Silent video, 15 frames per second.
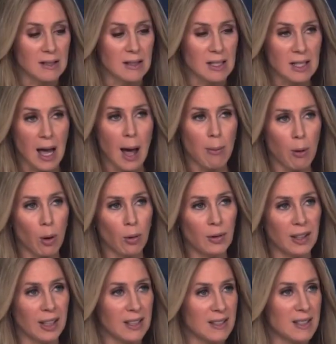the top
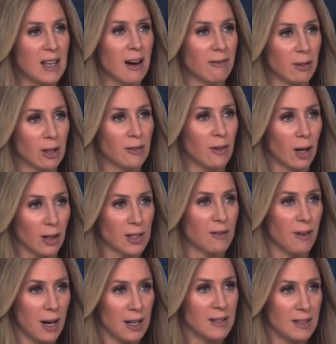holding in several of Ark's
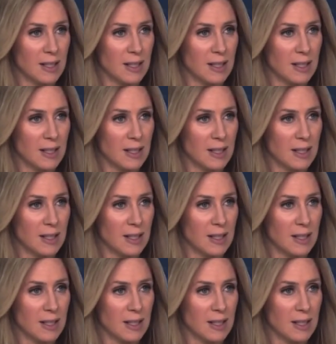funds.